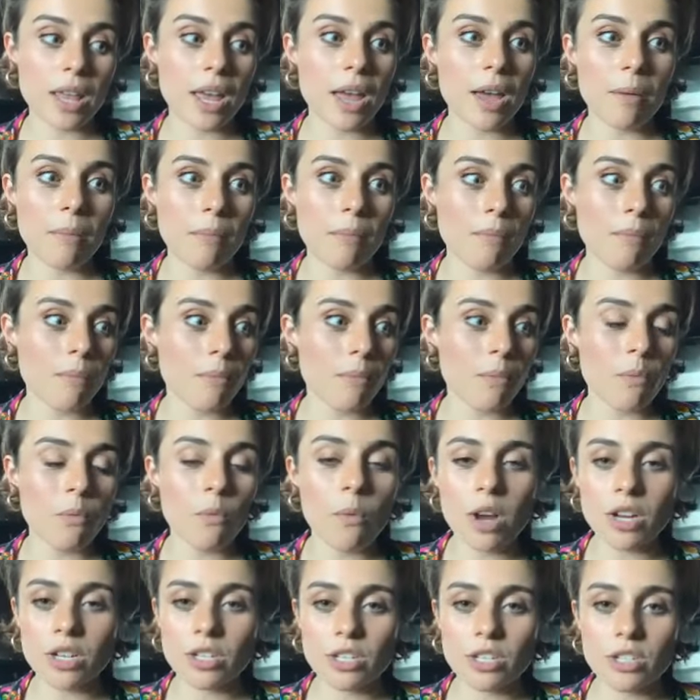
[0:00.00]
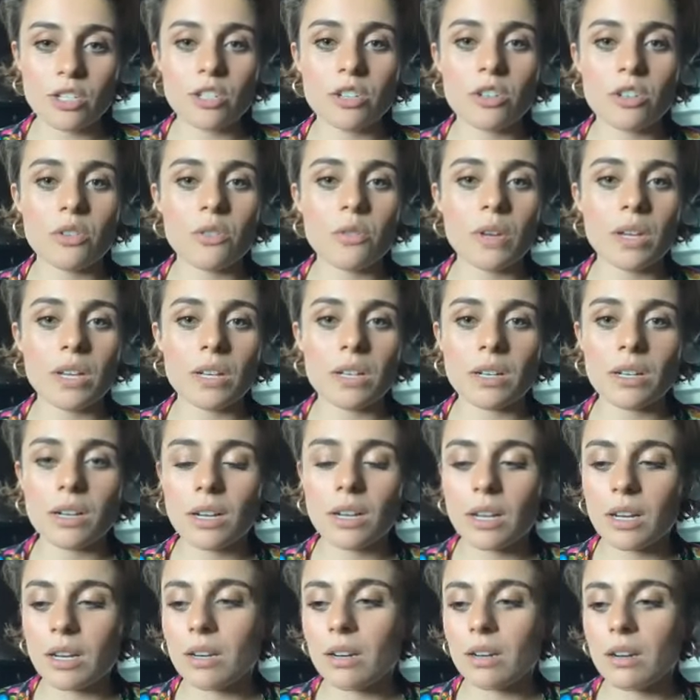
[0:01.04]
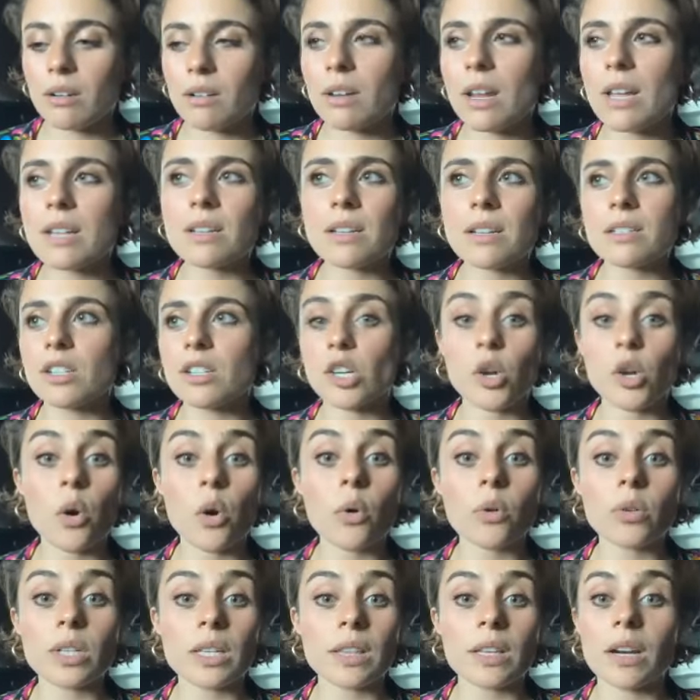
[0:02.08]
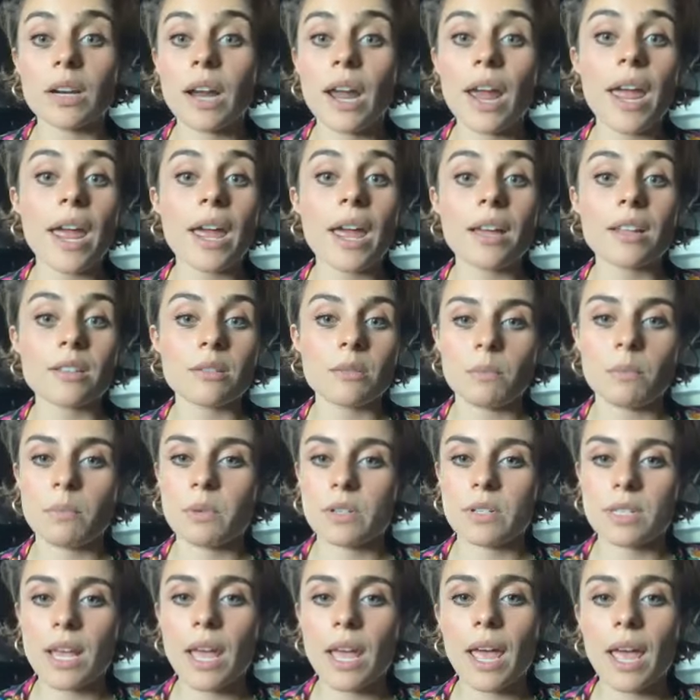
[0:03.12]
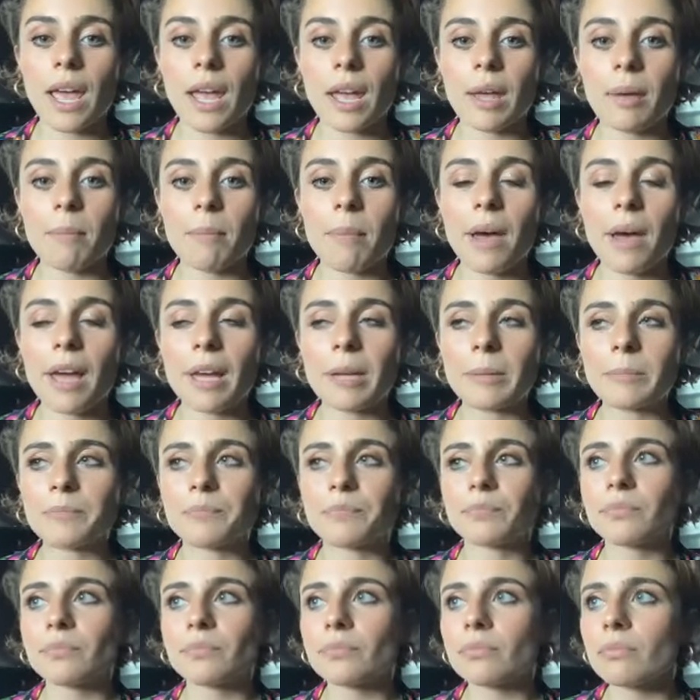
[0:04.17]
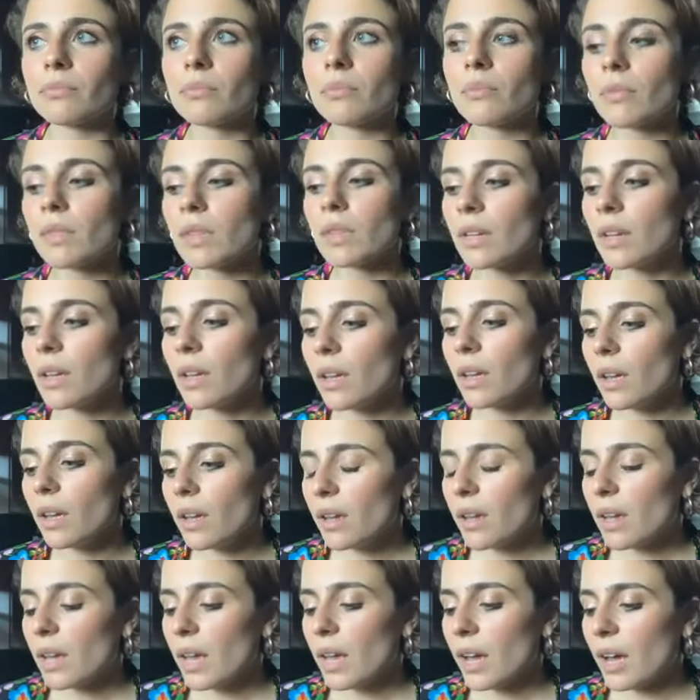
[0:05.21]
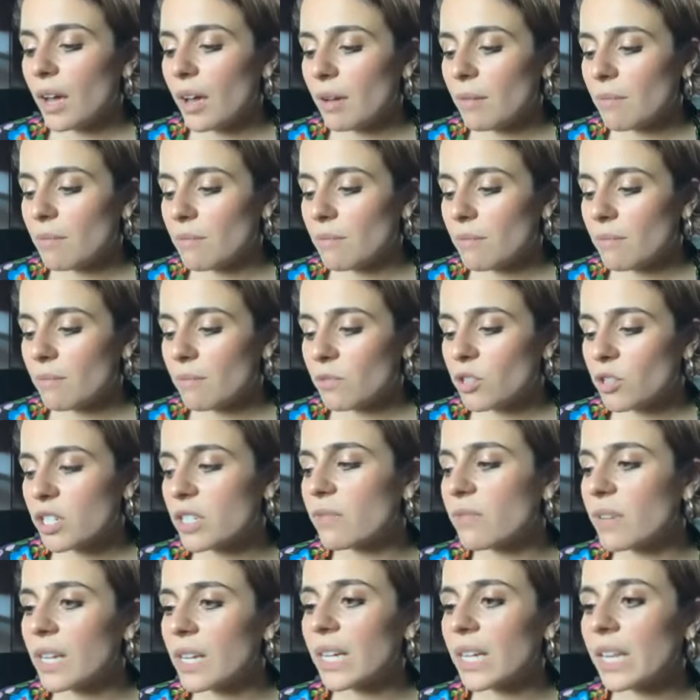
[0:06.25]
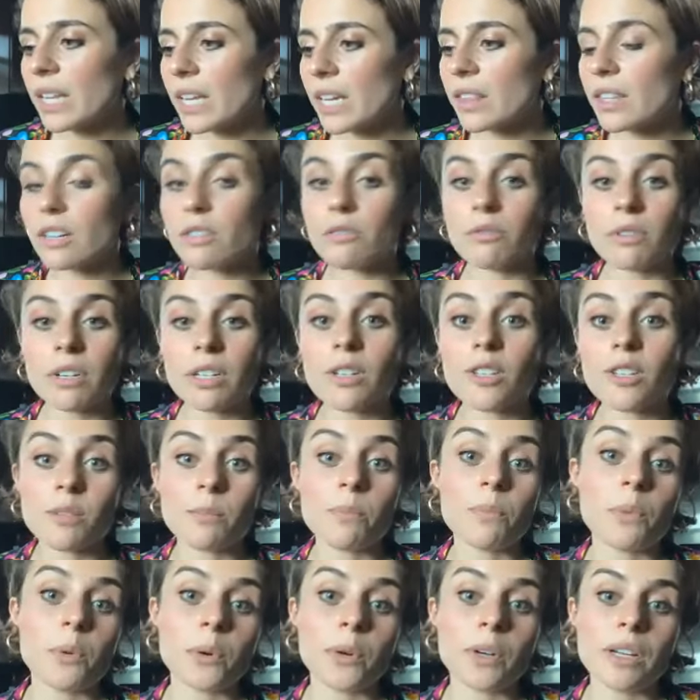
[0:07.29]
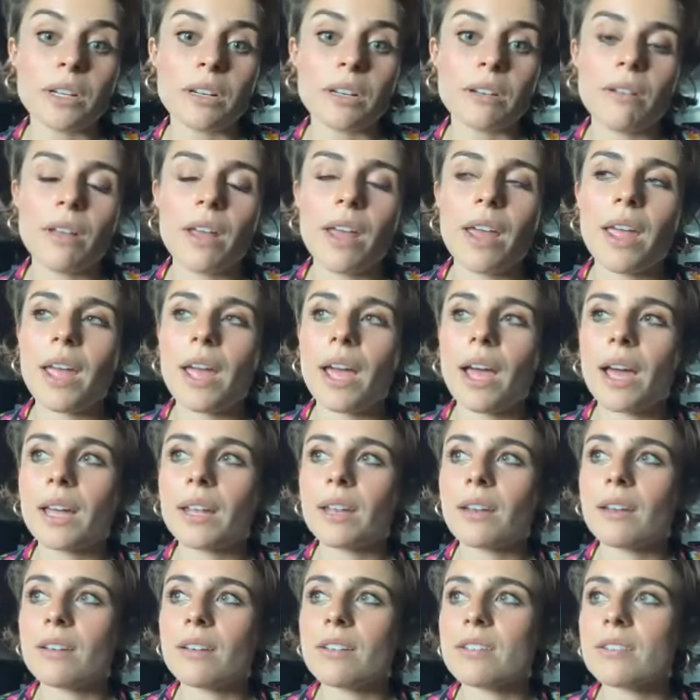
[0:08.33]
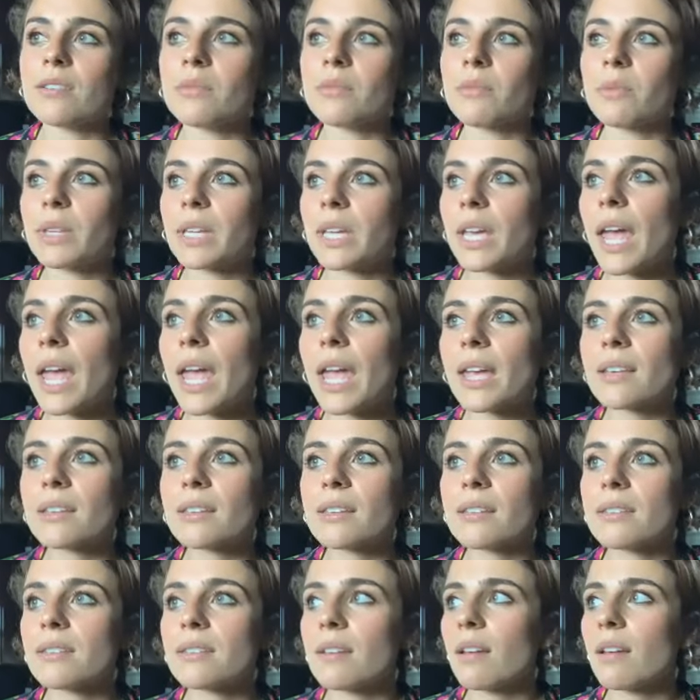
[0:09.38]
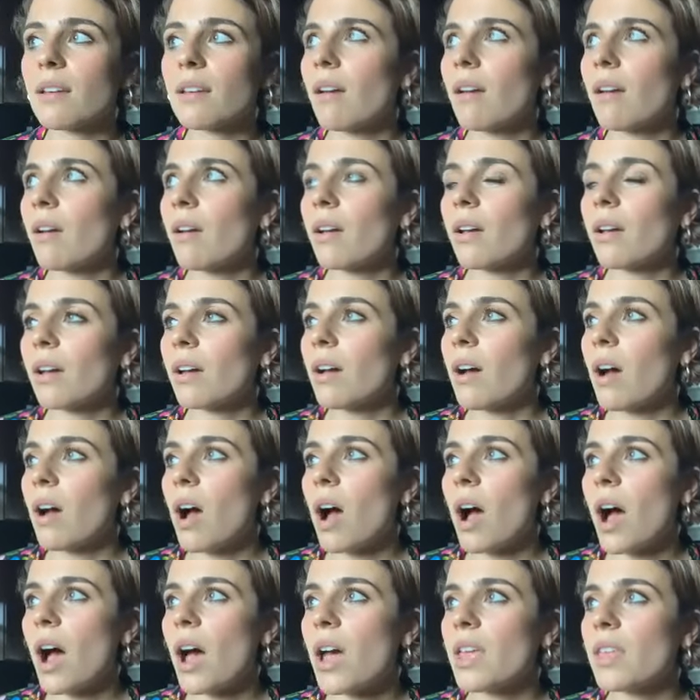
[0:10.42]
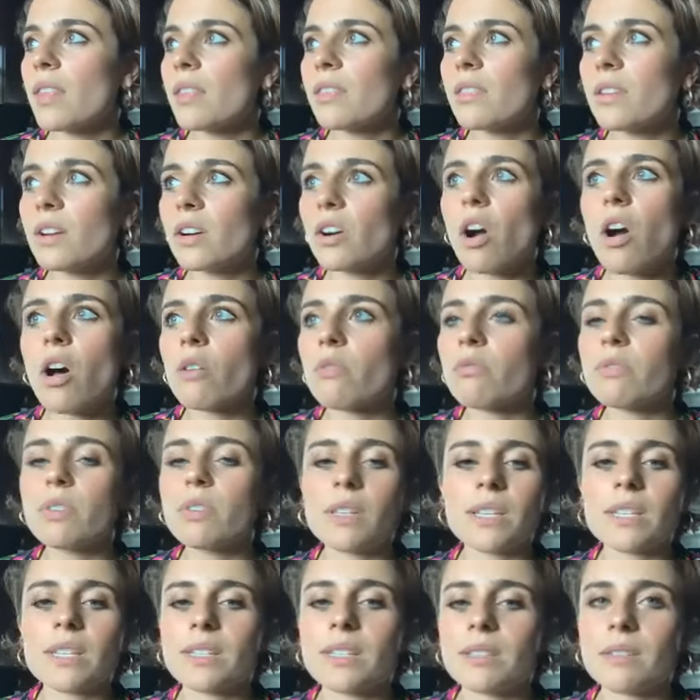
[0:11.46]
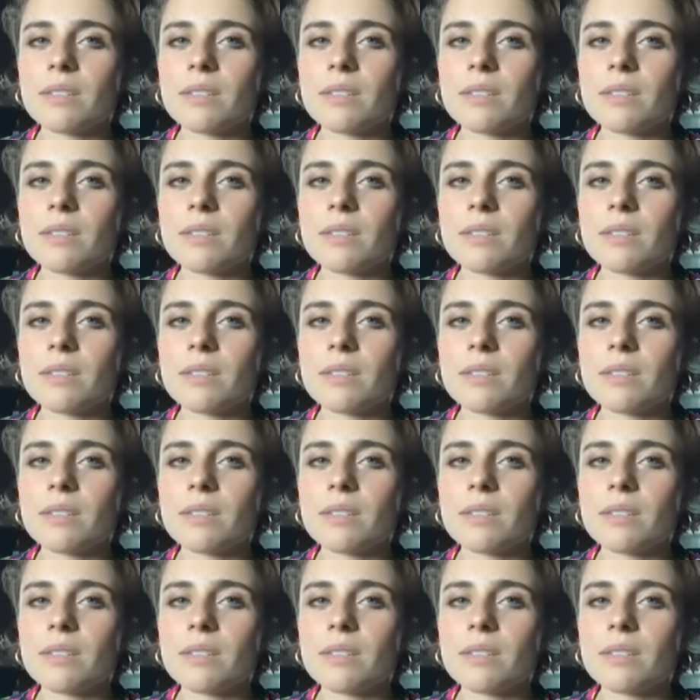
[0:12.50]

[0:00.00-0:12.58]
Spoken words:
them what to do and not necessarily holding their hands per se, but just feeling like they're really supported. And with cakes, they're all really,